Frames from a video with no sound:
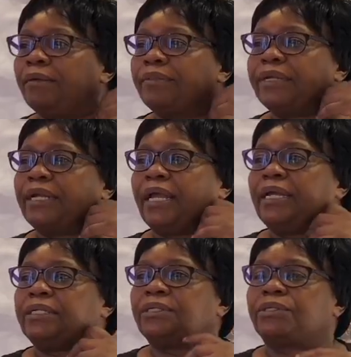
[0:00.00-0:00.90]

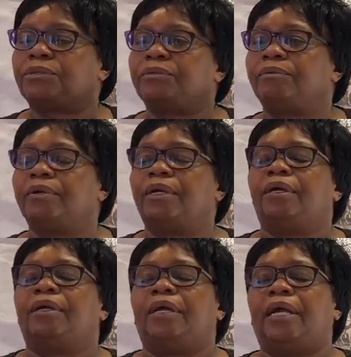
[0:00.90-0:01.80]
382,
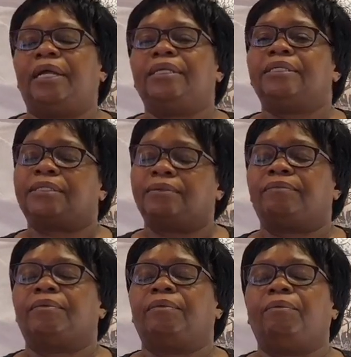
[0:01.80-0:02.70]
and
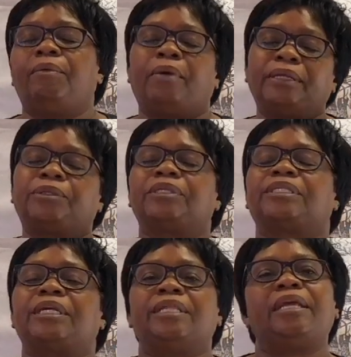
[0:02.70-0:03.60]
we want to
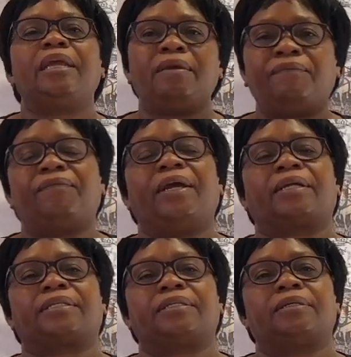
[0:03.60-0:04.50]
see the
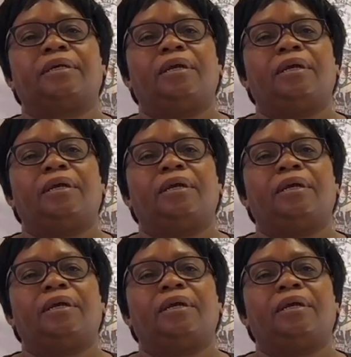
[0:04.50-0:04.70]
effect